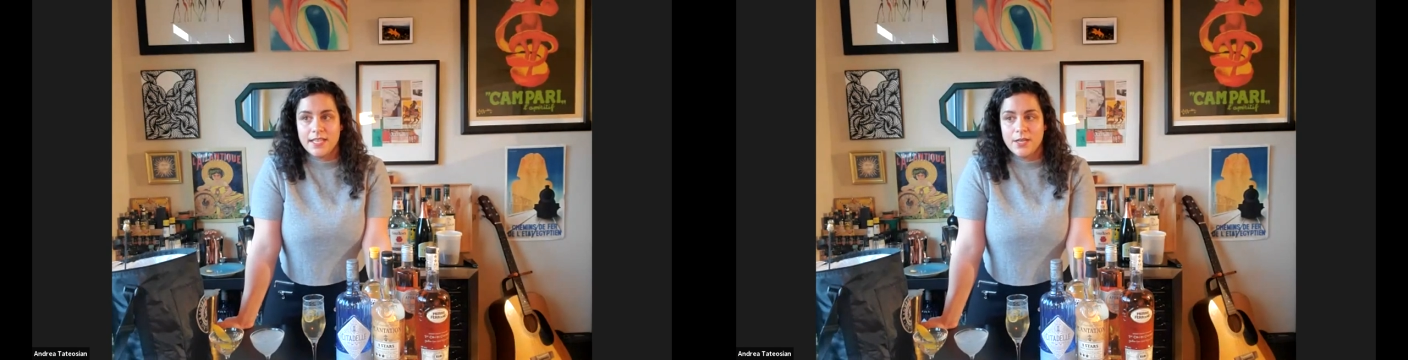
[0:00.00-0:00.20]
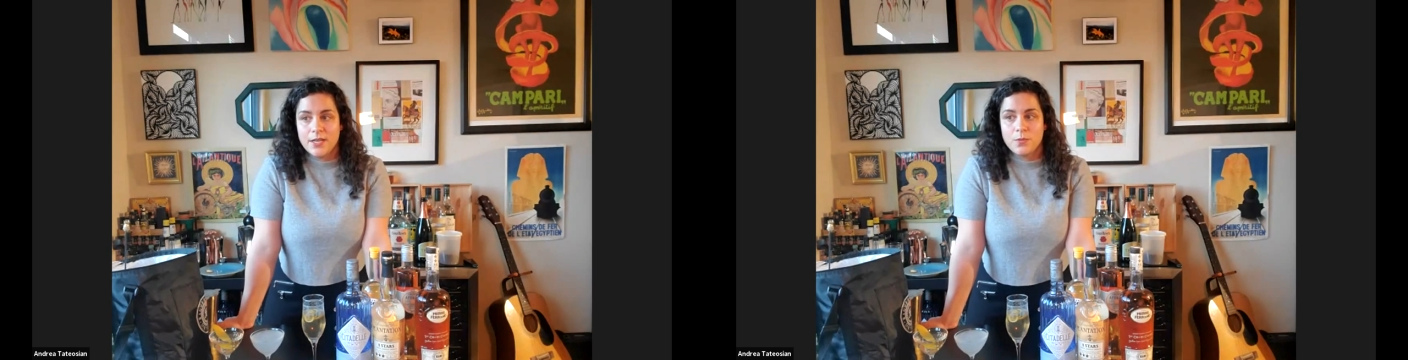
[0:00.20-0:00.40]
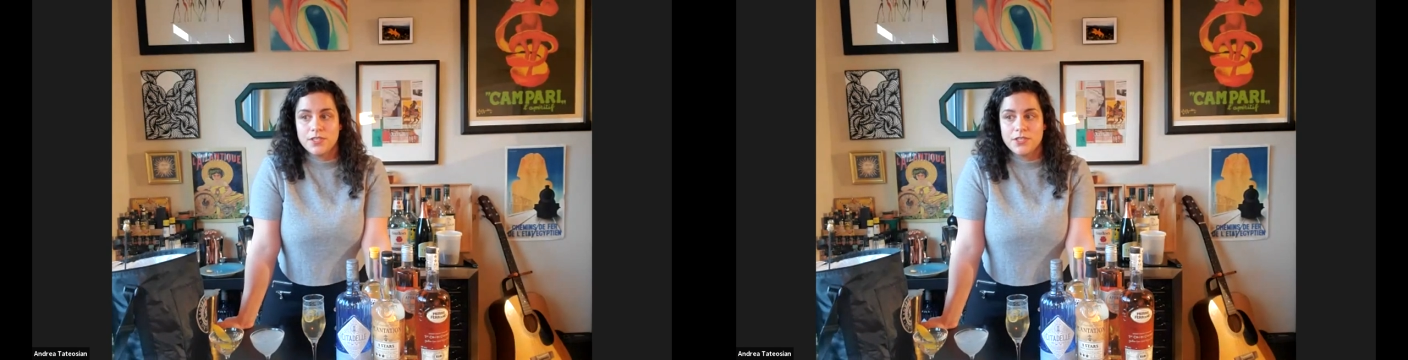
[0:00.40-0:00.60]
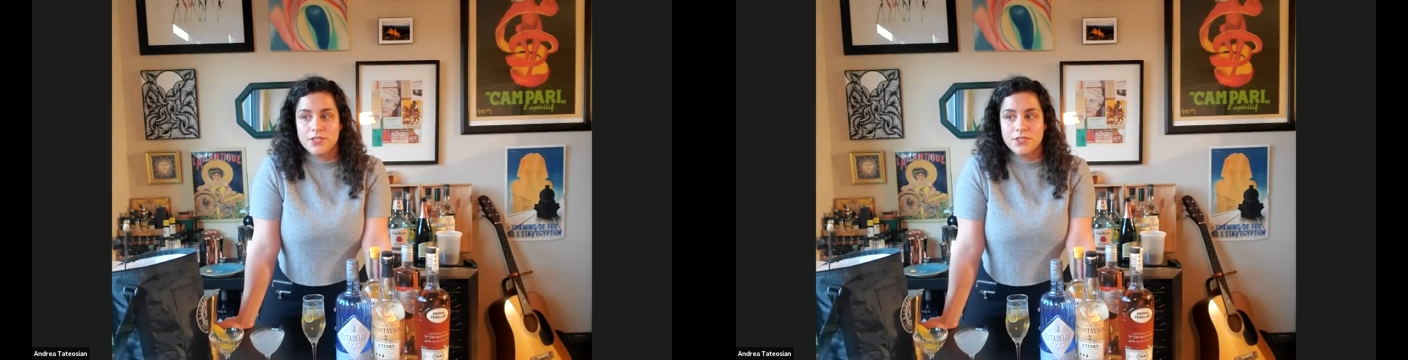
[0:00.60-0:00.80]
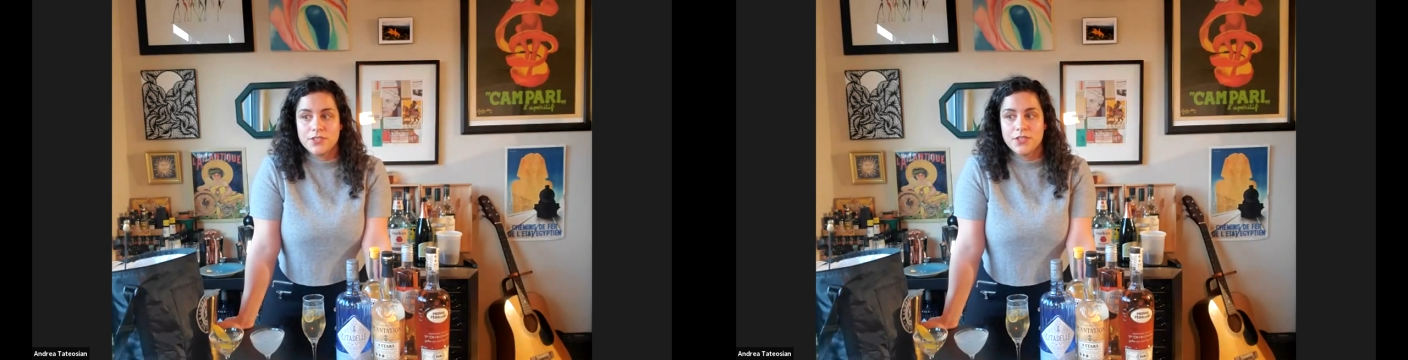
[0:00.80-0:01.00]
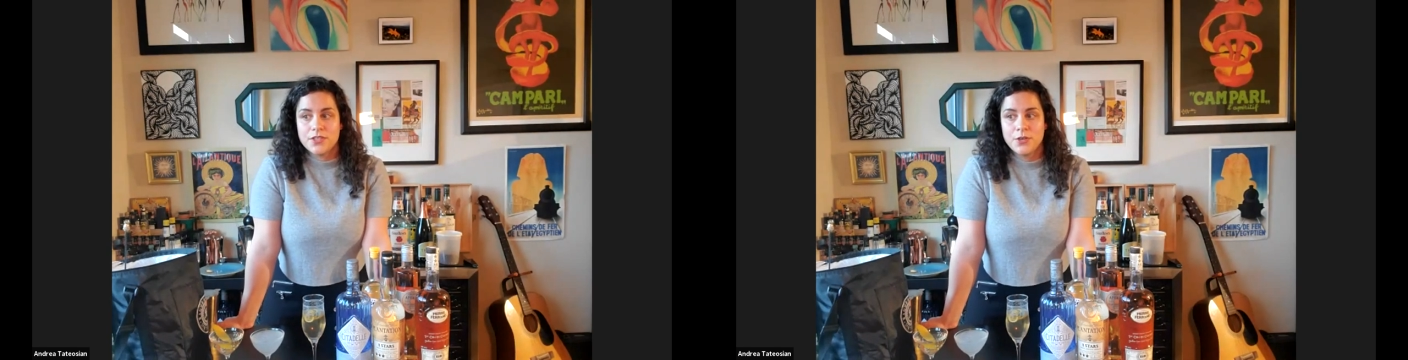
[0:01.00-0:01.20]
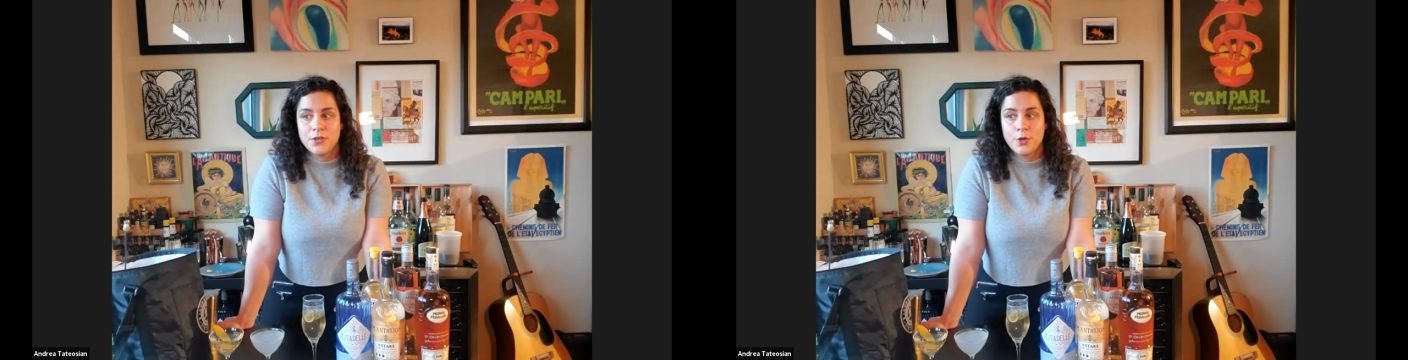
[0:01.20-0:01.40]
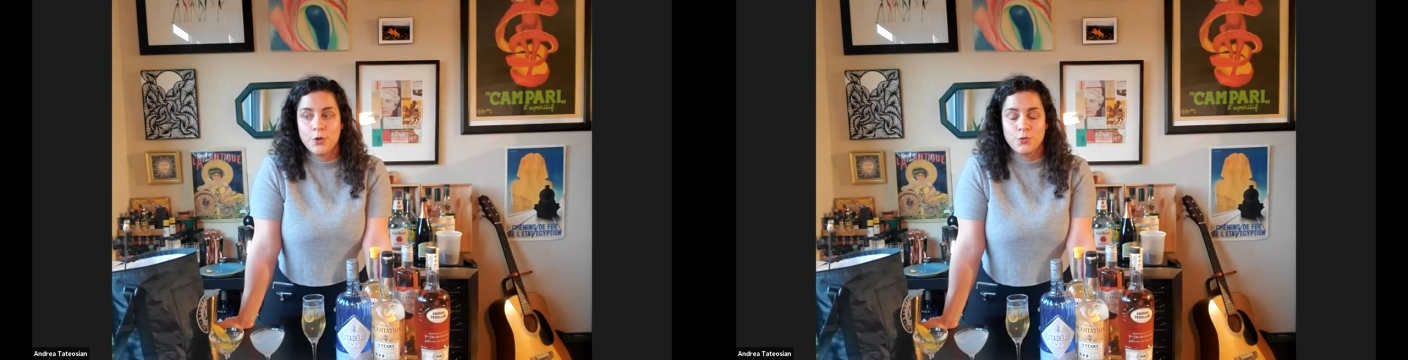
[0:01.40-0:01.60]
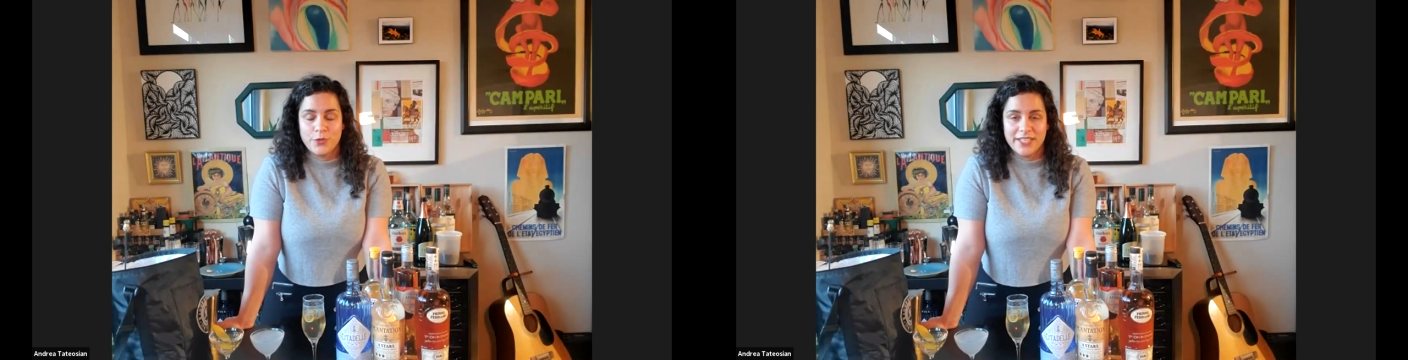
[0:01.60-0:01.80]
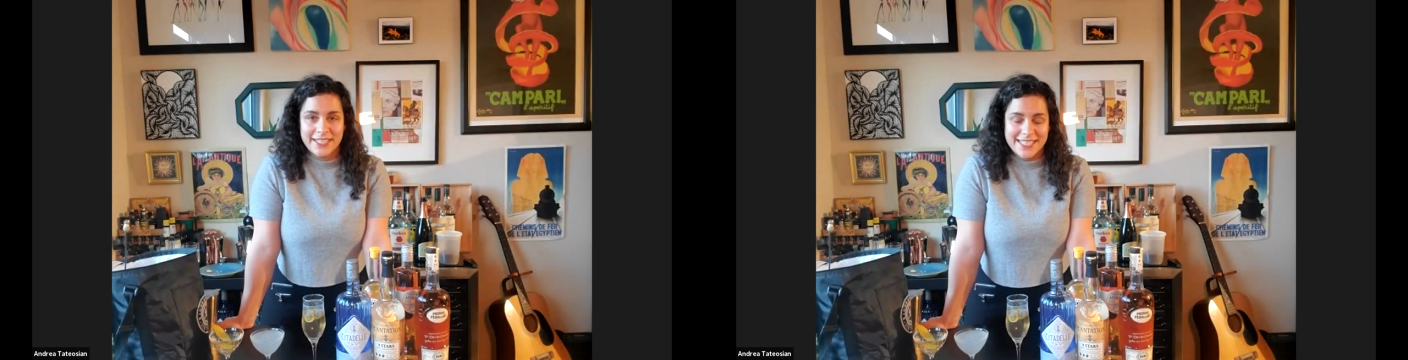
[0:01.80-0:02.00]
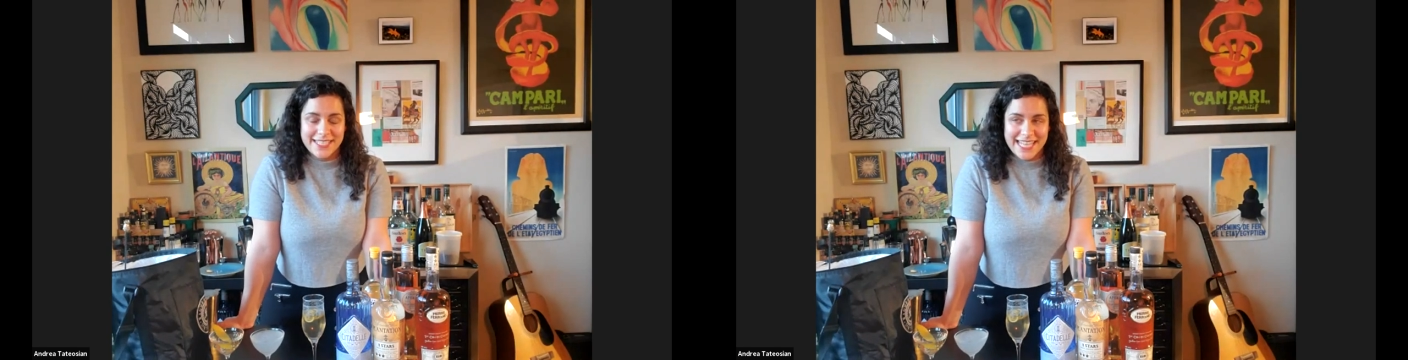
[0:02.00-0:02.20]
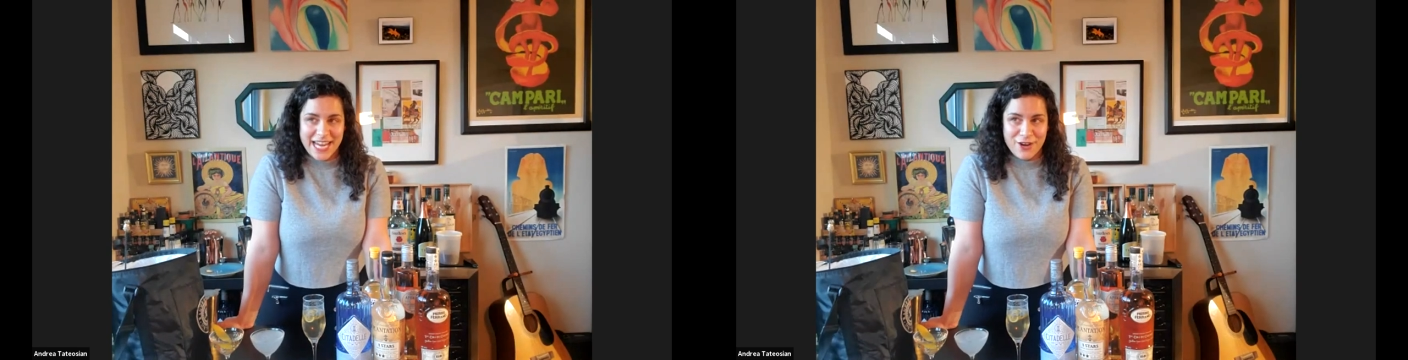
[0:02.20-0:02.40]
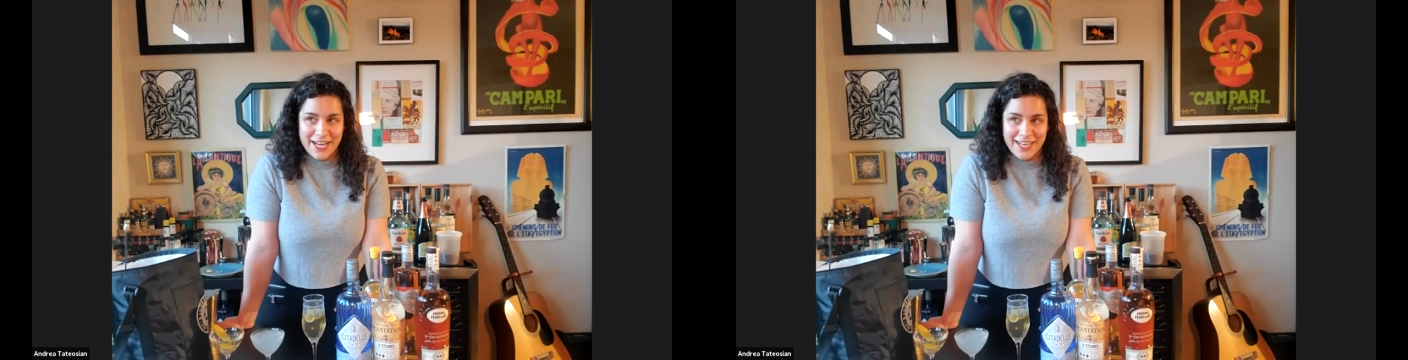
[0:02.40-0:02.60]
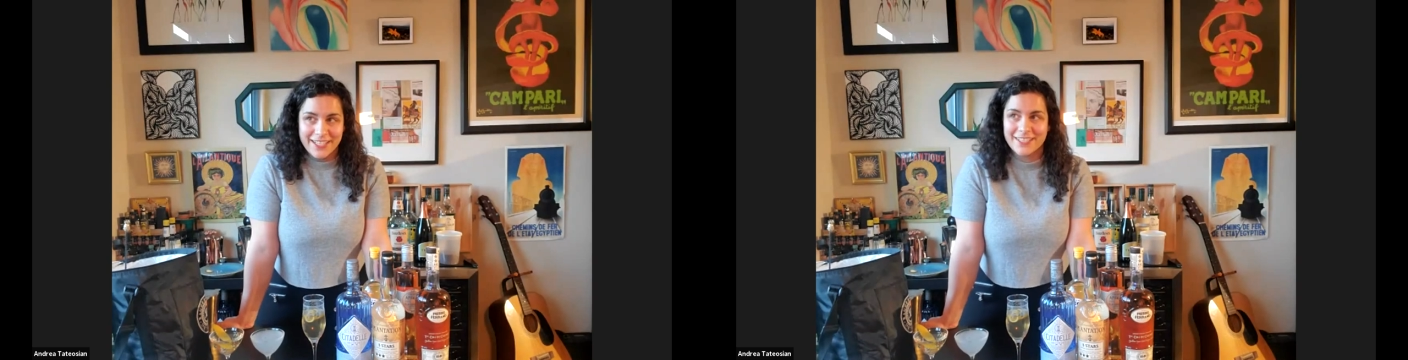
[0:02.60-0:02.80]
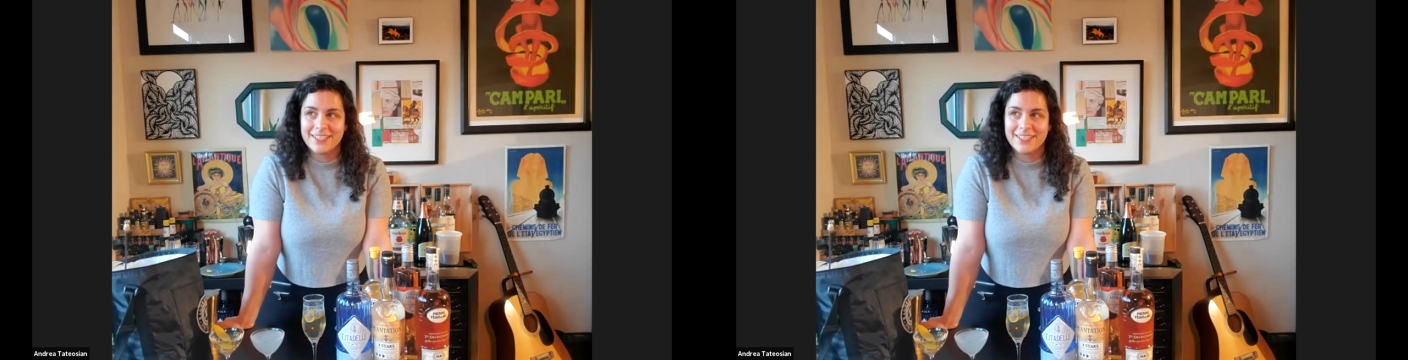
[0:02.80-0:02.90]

it was really scary